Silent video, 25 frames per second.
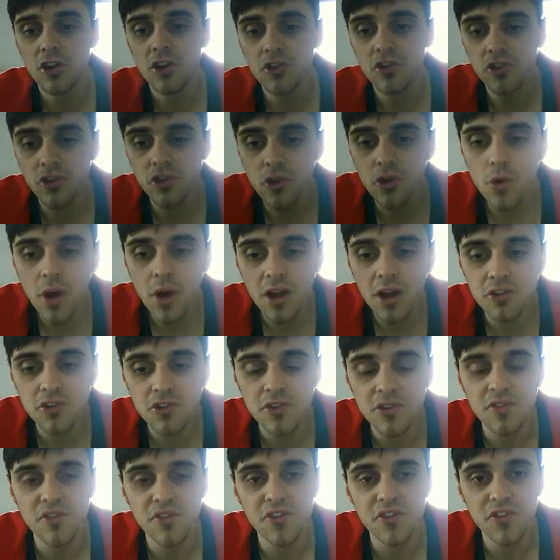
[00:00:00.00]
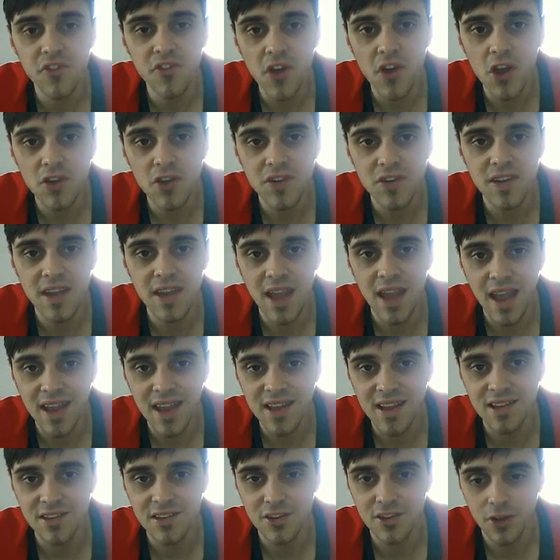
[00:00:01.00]

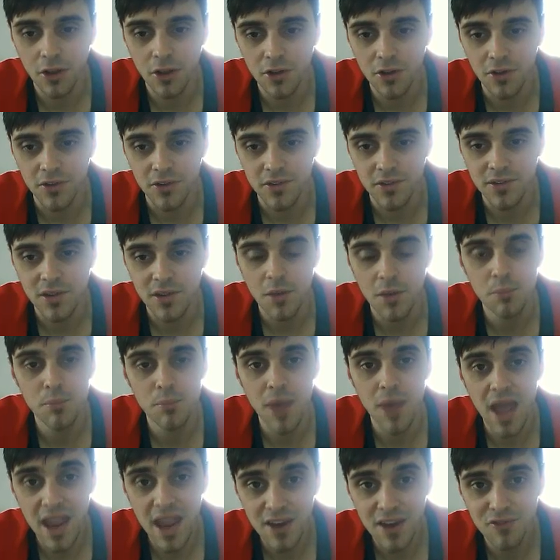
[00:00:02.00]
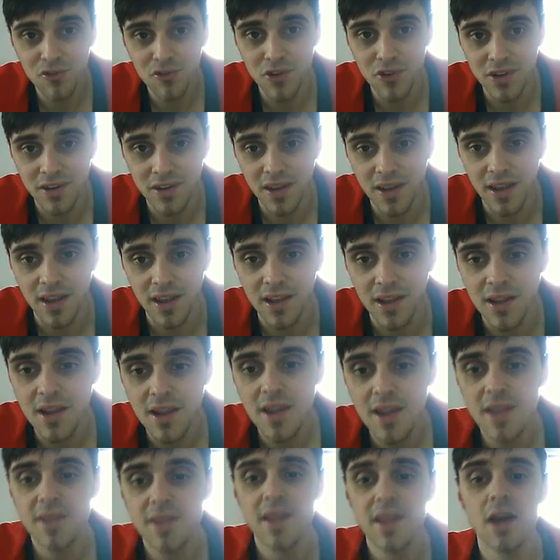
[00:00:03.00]
$238 every day.
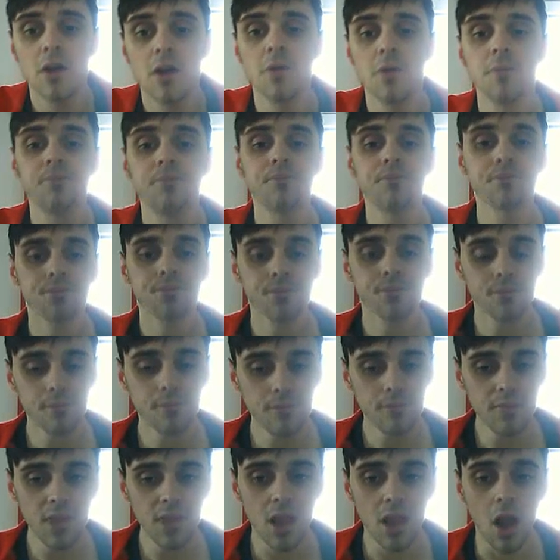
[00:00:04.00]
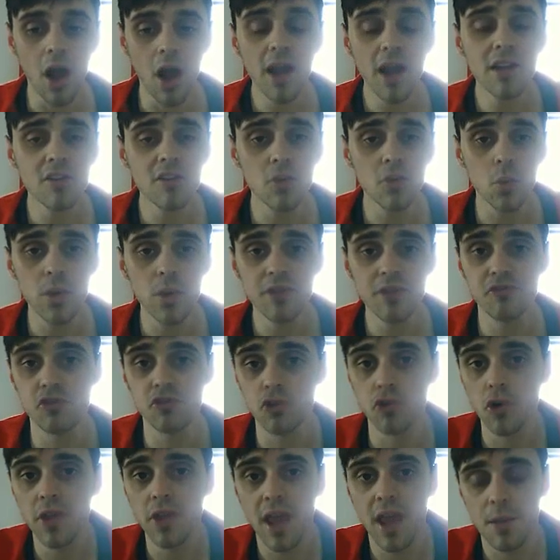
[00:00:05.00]
Now, I could
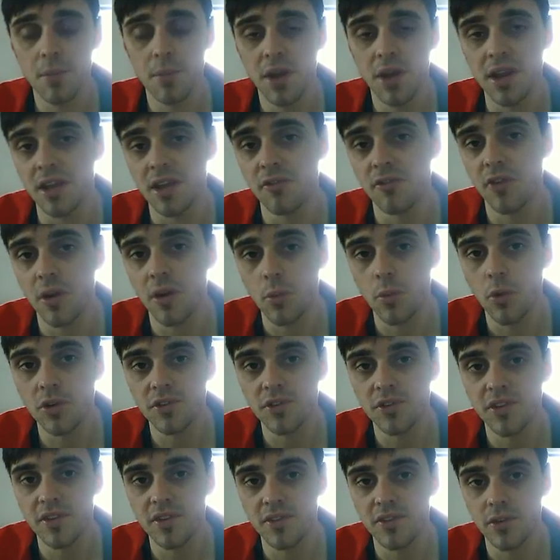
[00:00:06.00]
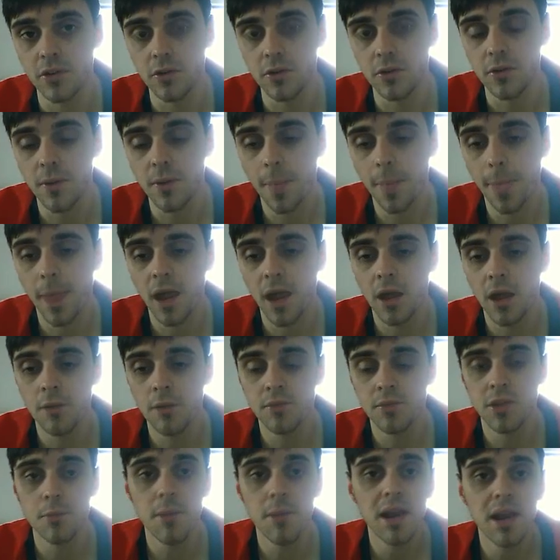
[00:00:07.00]
withdraw that money if I wanted to.
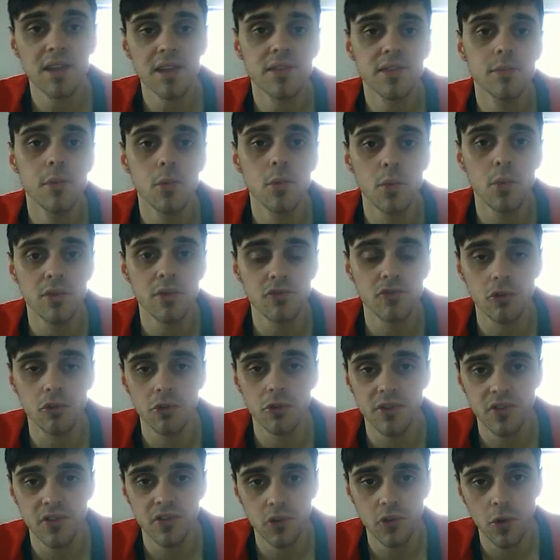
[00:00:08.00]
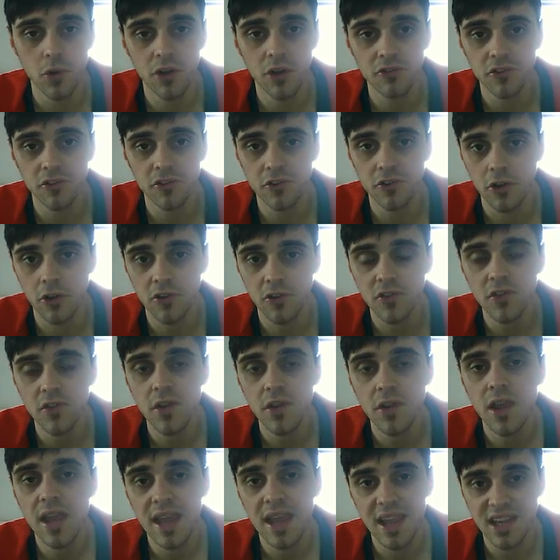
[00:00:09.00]
The maximum withdrawal is $200
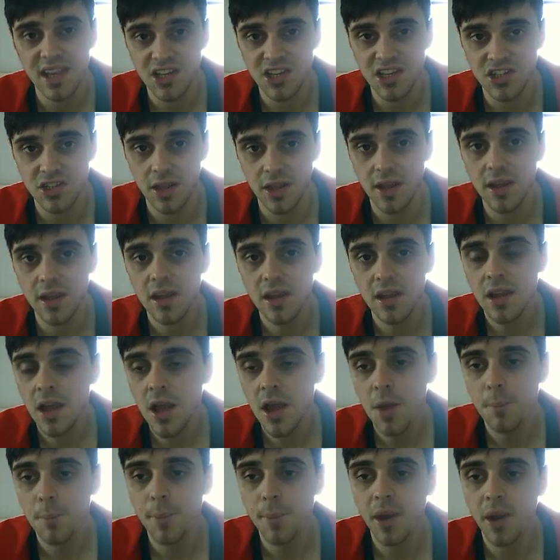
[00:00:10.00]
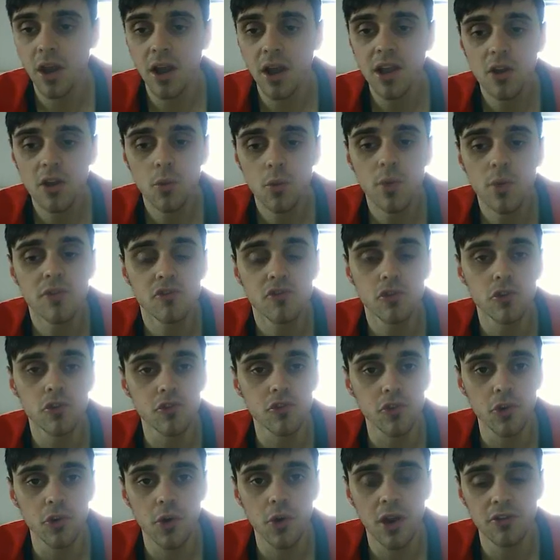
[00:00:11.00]
each day, but I could withdraw
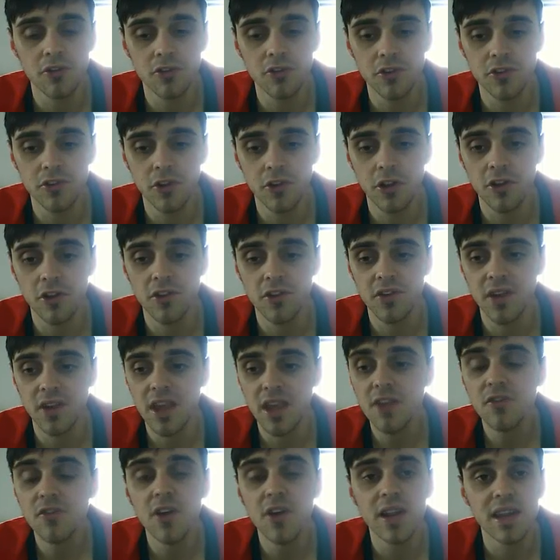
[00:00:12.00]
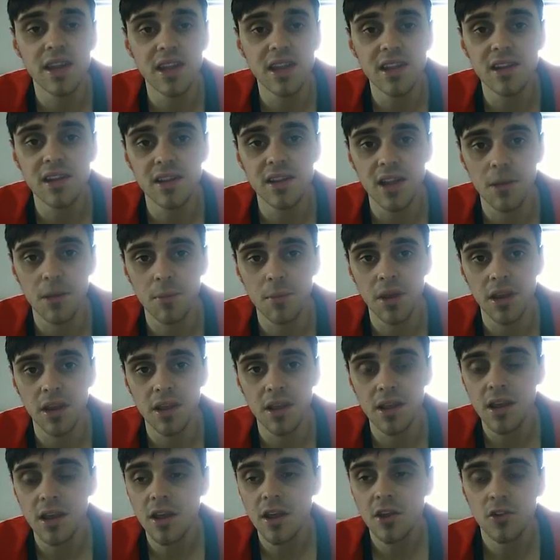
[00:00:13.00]
$200 if I needed that
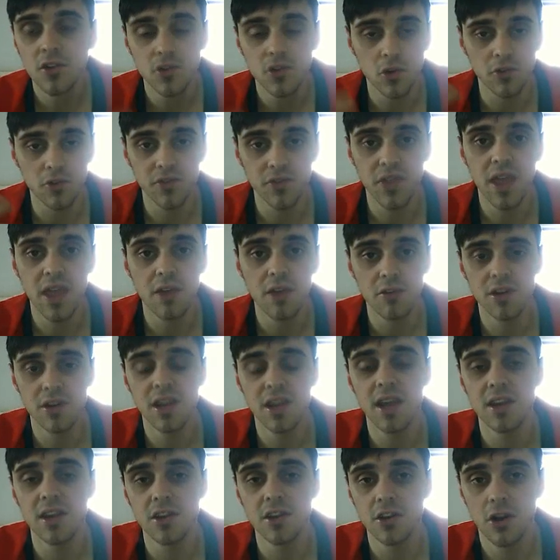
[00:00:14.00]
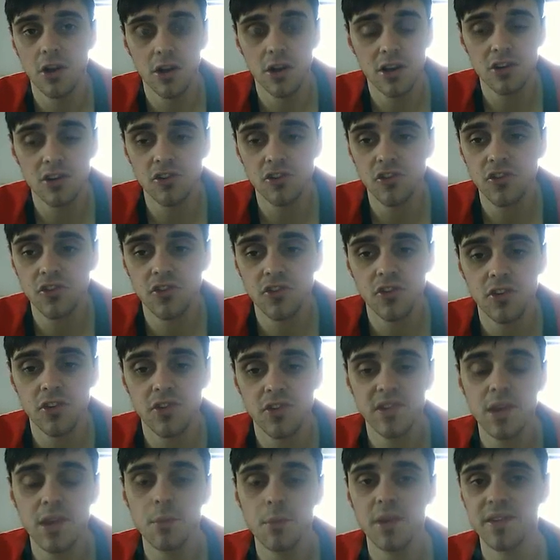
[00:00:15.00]
money sort of there and then. I could just
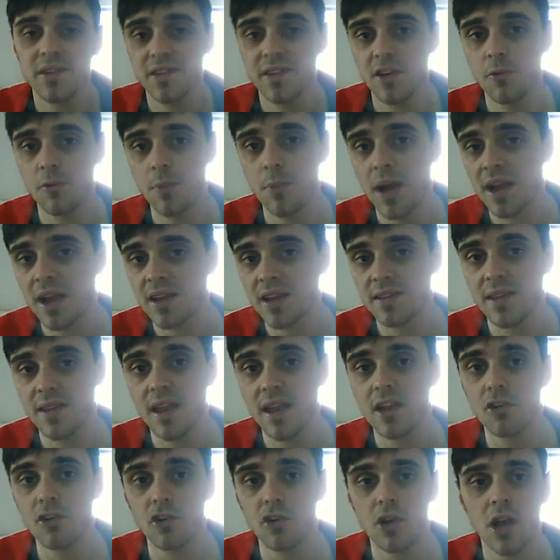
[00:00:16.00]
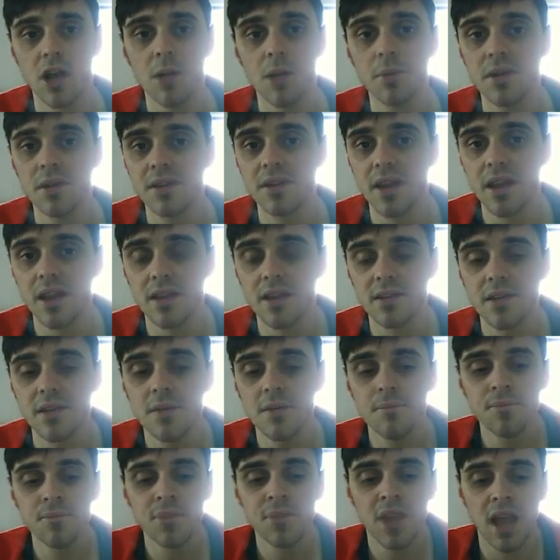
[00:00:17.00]
set myself back a day or a couple of days
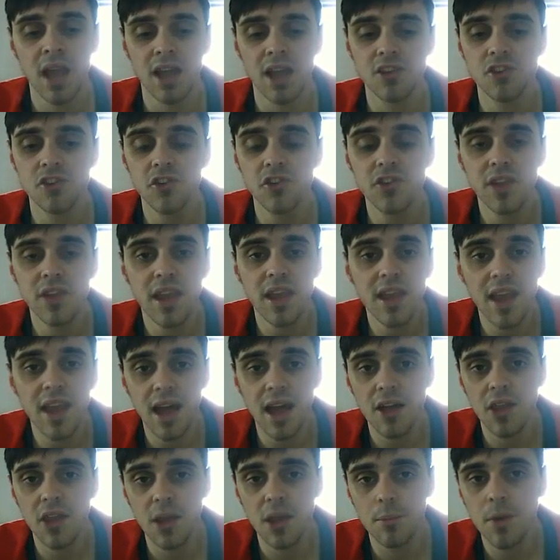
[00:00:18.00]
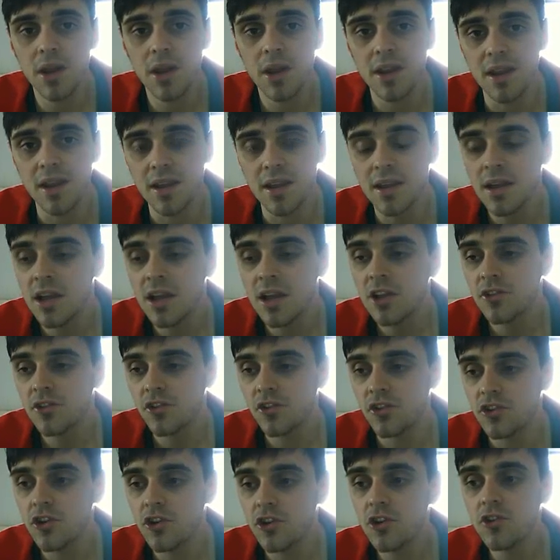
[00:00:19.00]
and just take out that money
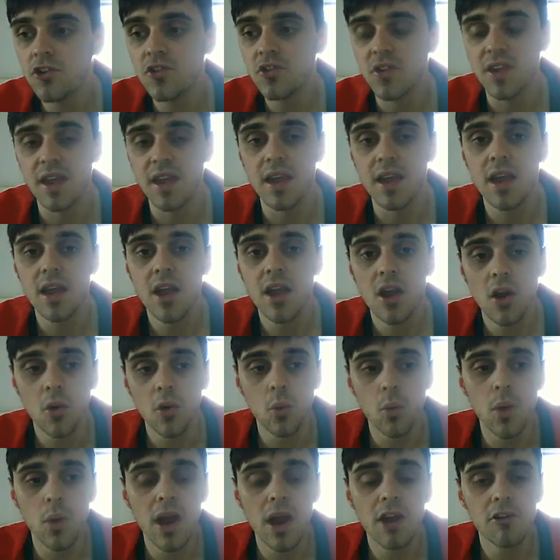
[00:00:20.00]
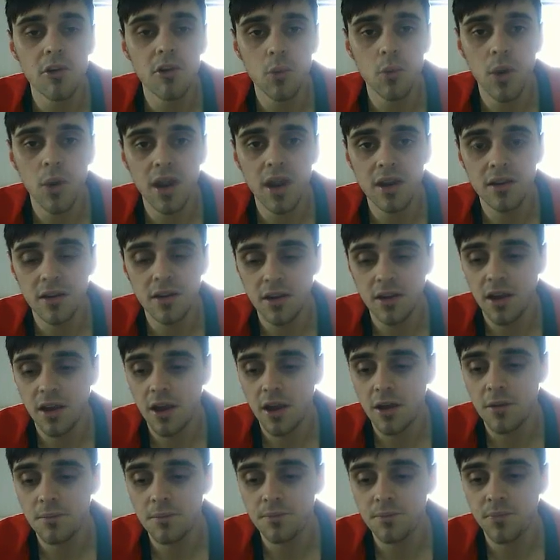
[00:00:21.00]
to use it where and when
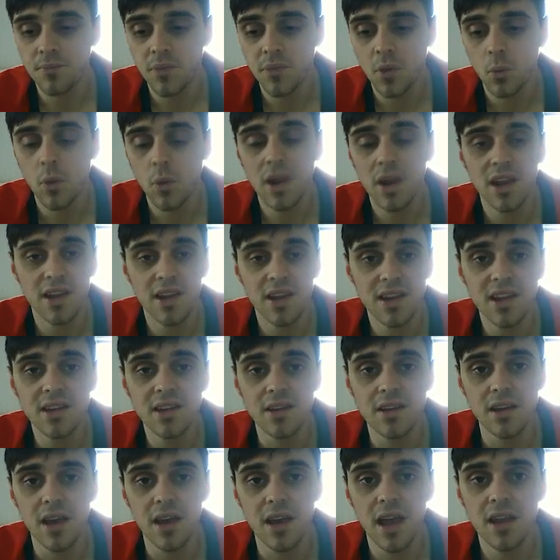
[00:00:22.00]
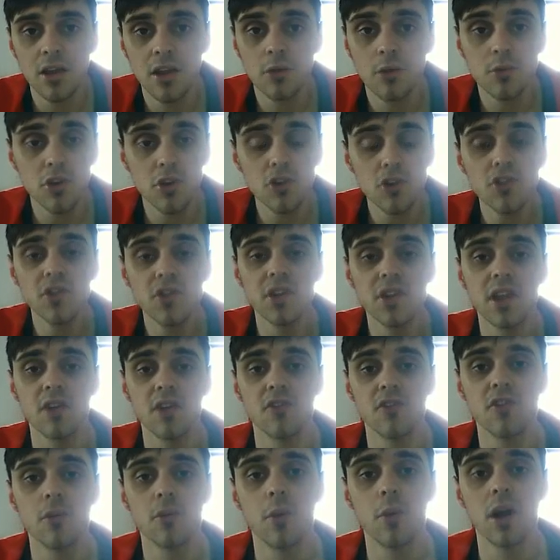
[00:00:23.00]
I need it. And I'm using
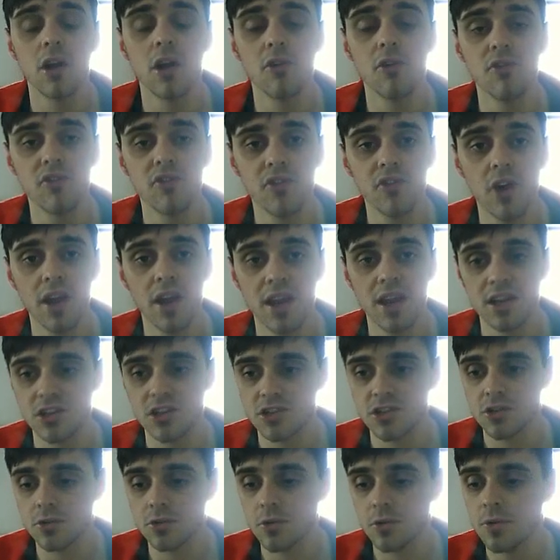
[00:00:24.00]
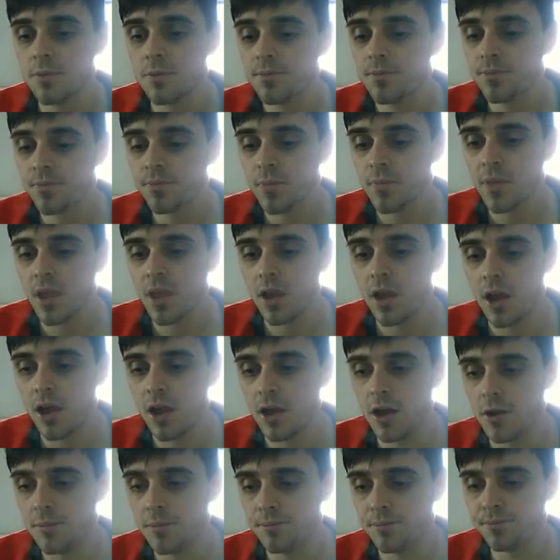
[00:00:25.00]
it for my own financial,
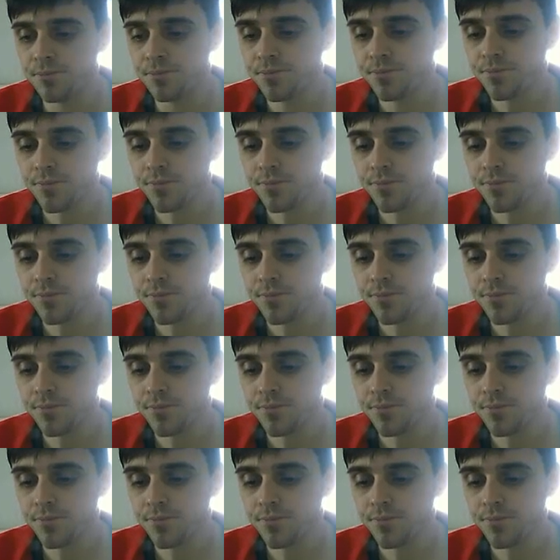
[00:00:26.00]
financial